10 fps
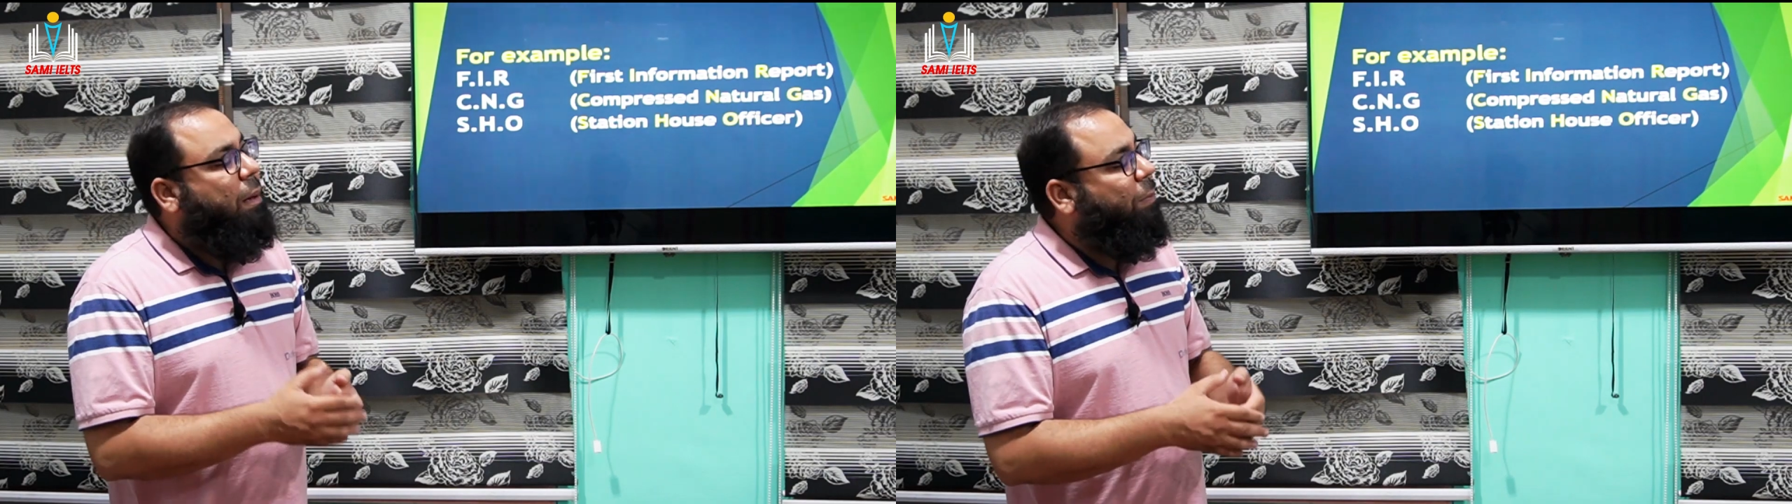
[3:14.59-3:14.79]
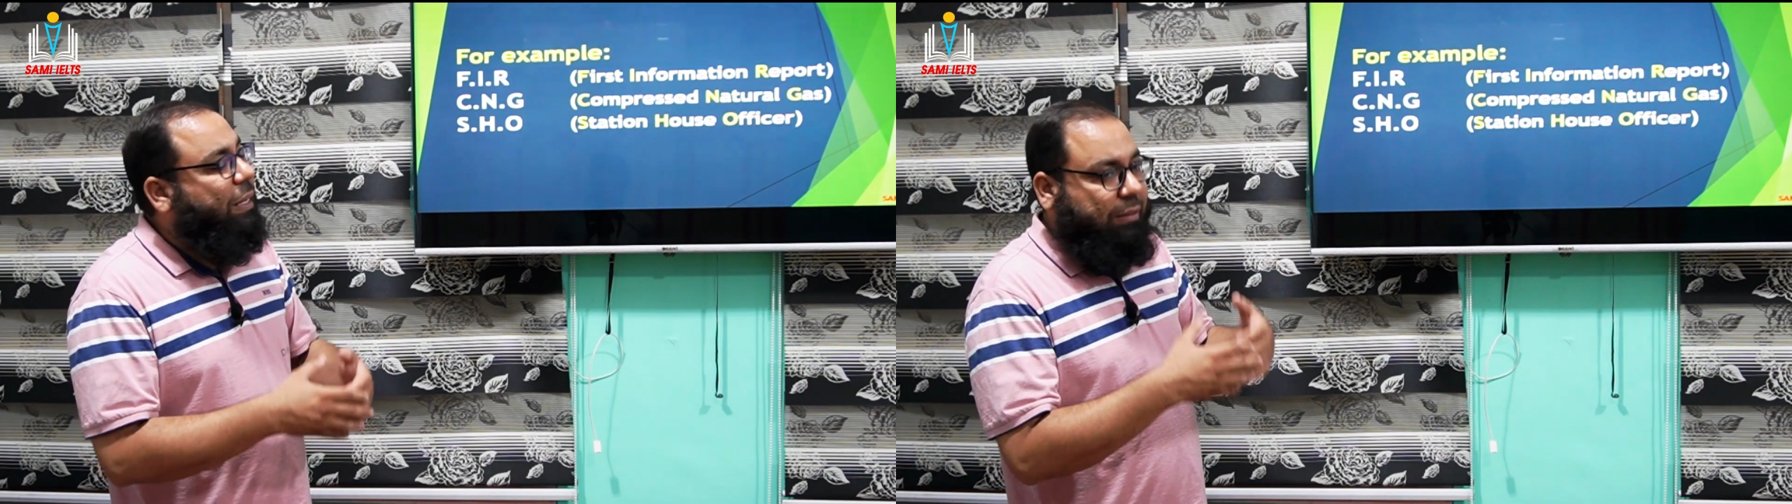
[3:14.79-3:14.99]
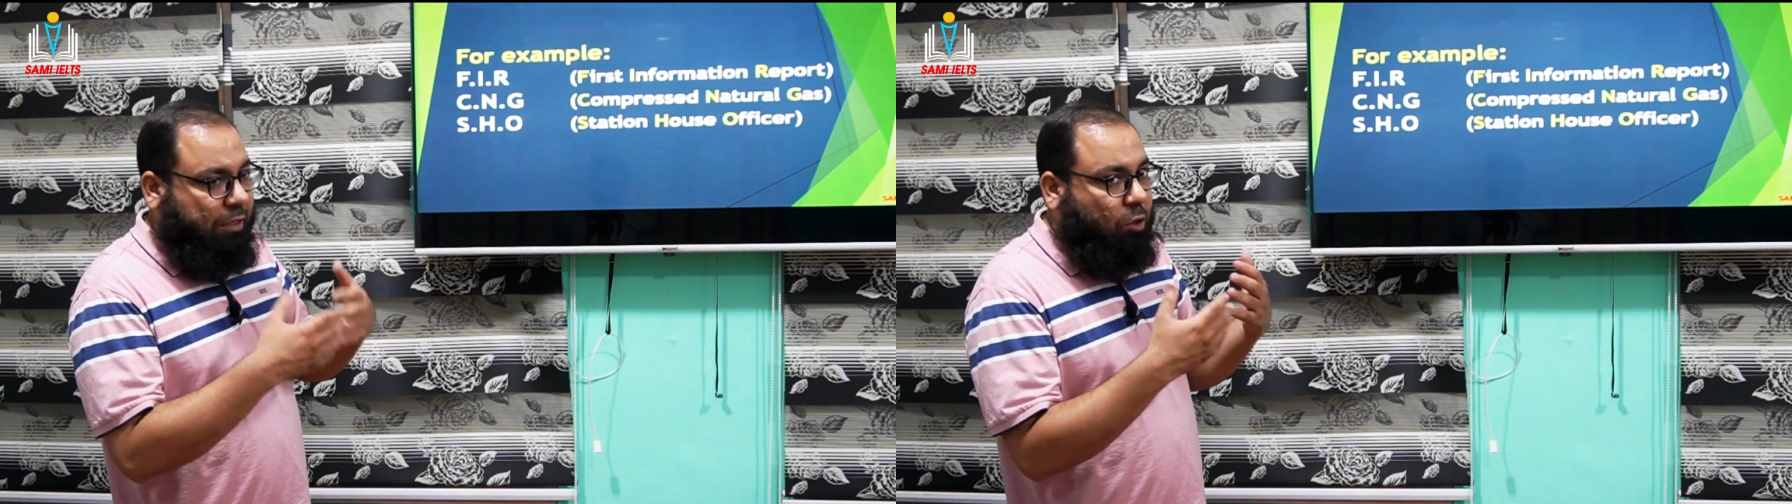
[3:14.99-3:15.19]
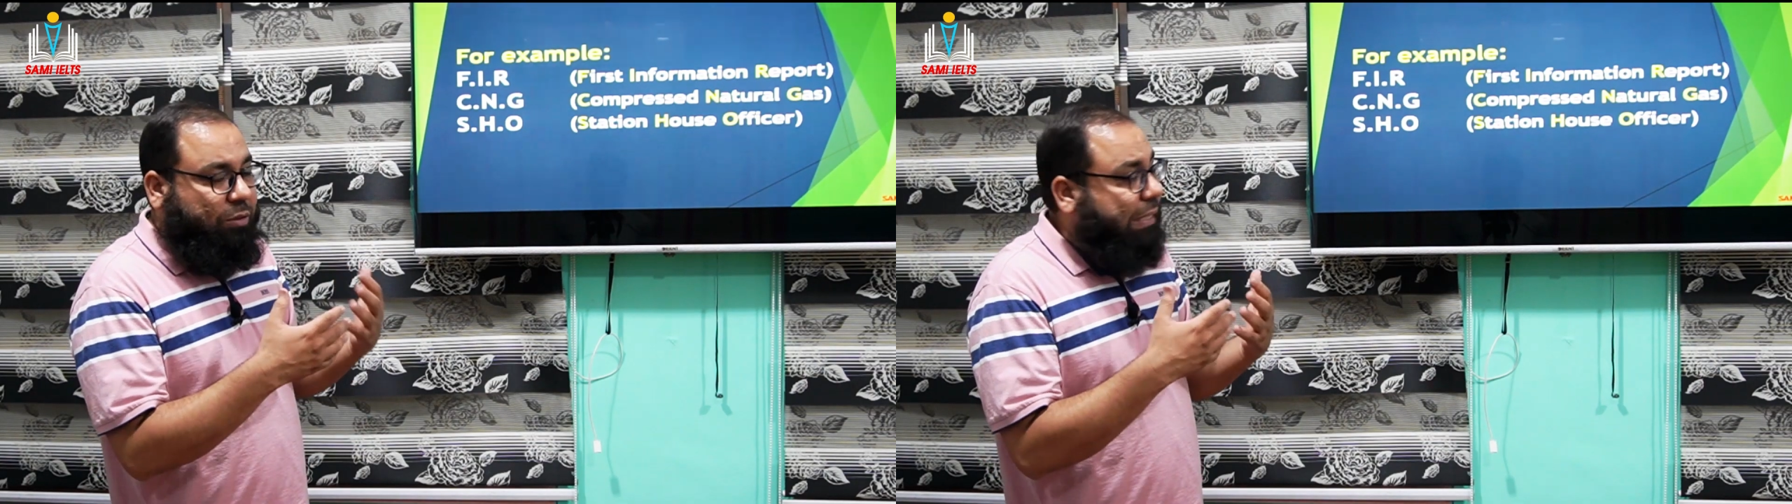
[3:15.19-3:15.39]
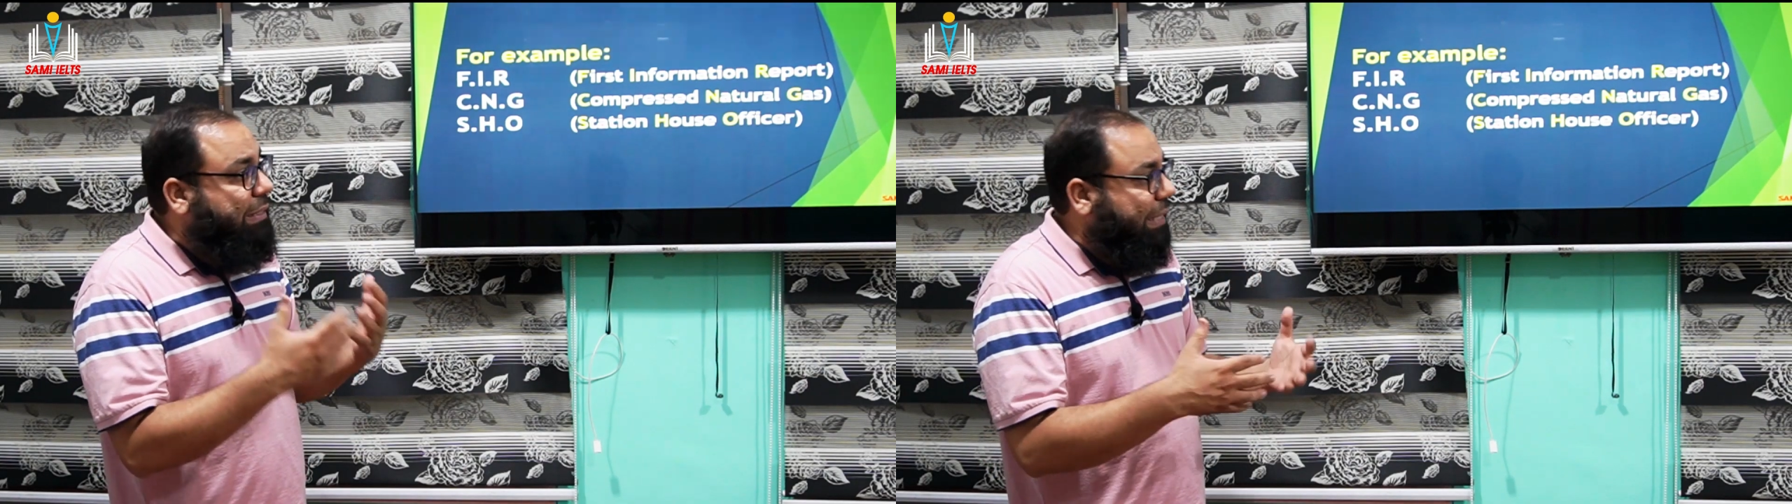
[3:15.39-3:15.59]
but
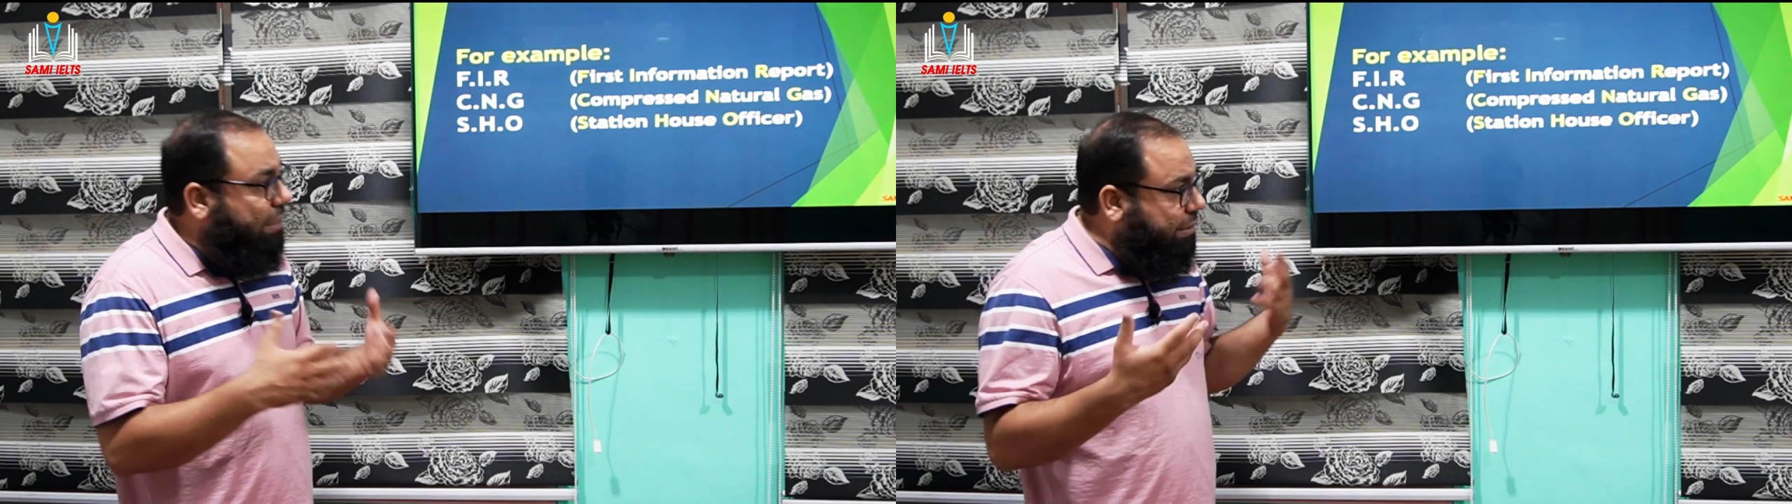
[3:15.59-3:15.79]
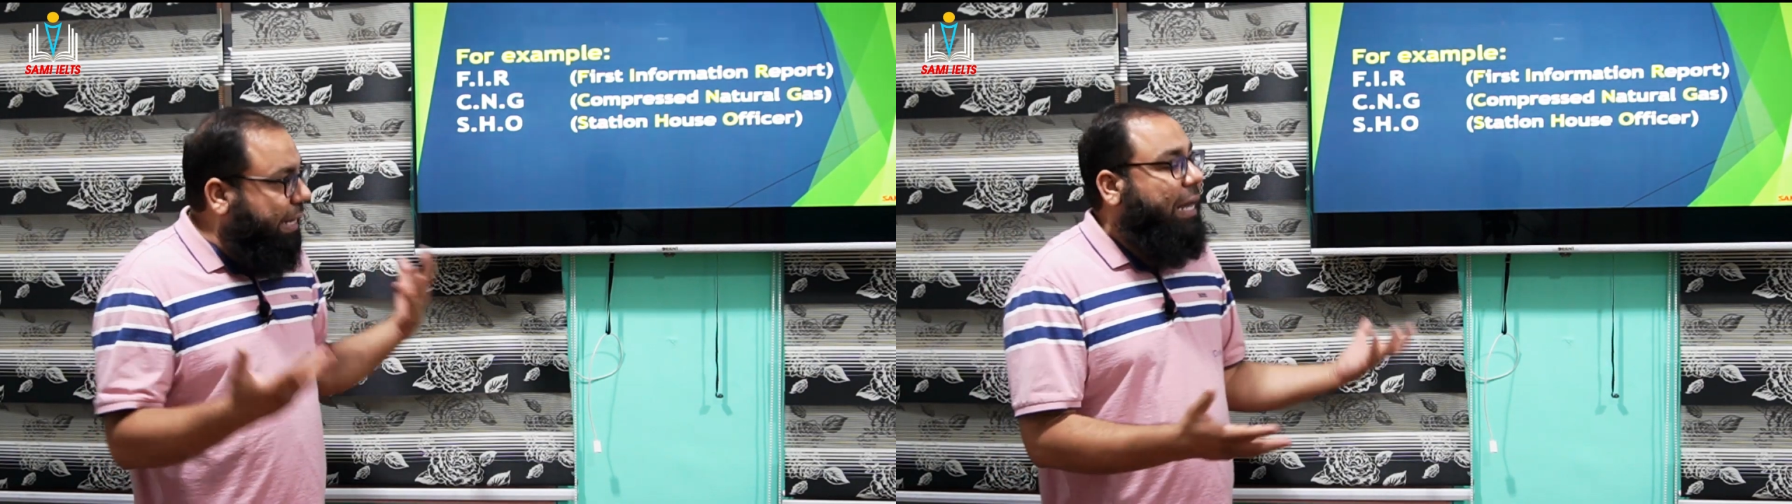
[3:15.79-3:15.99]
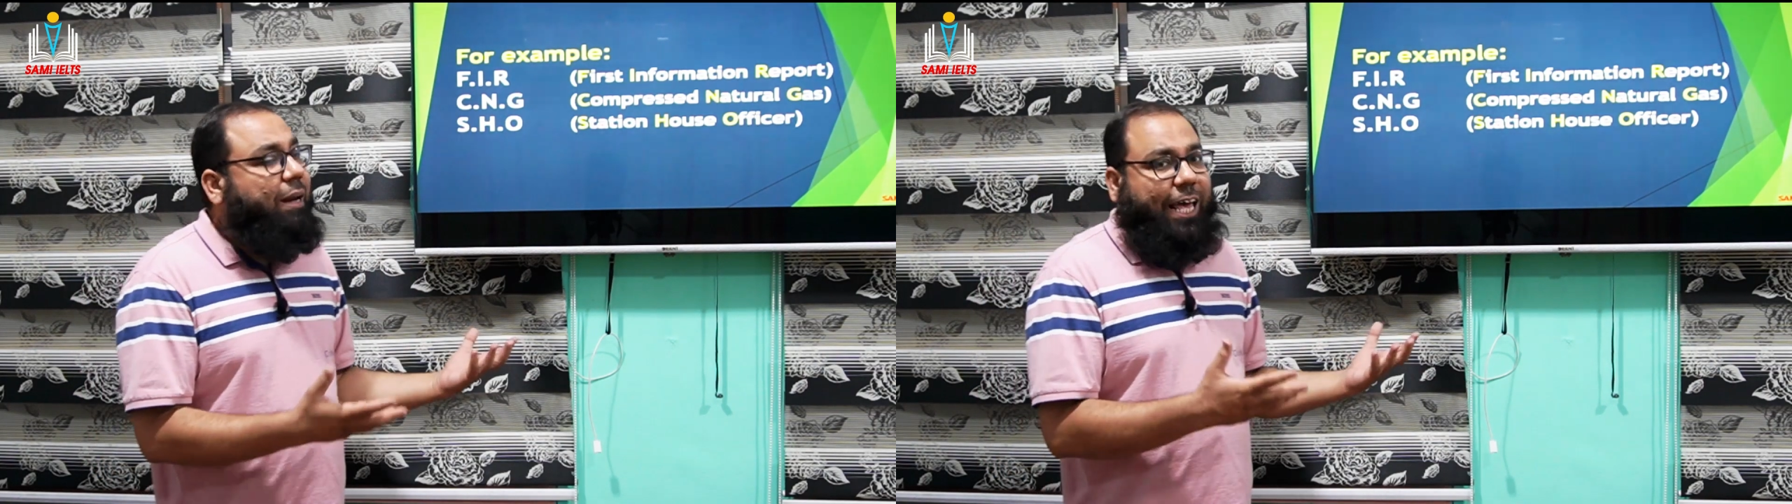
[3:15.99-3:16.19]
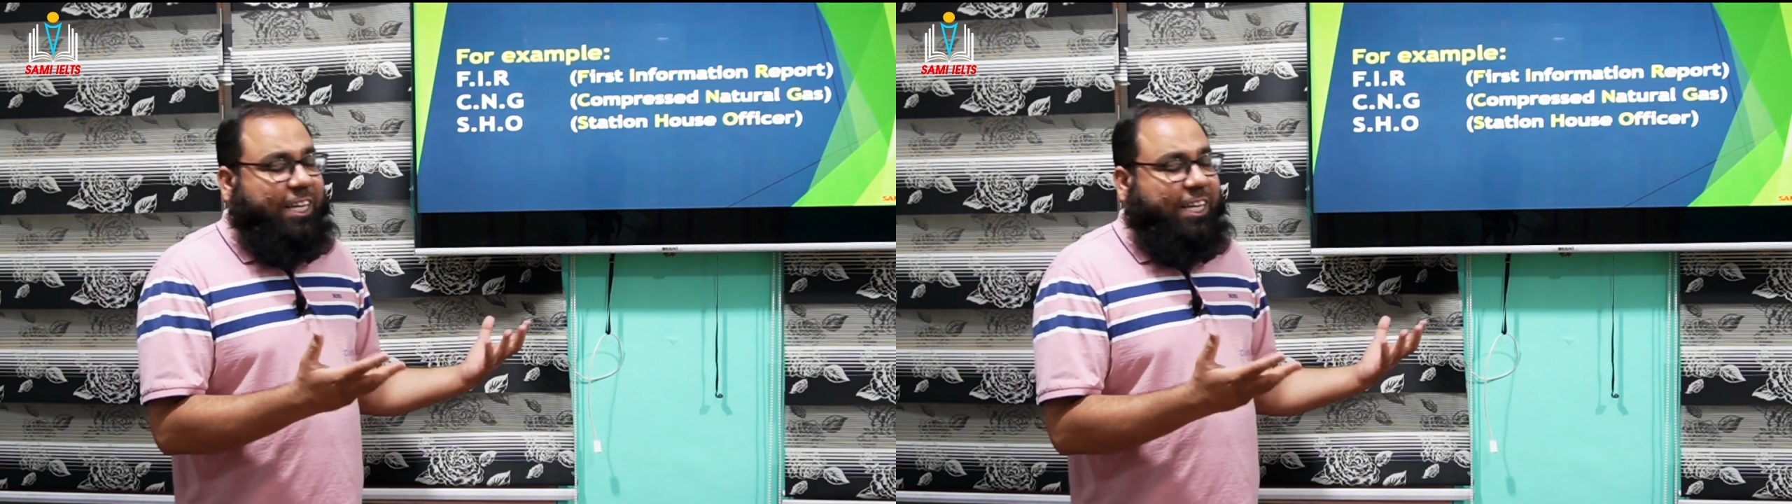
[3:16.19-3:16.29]
the detailed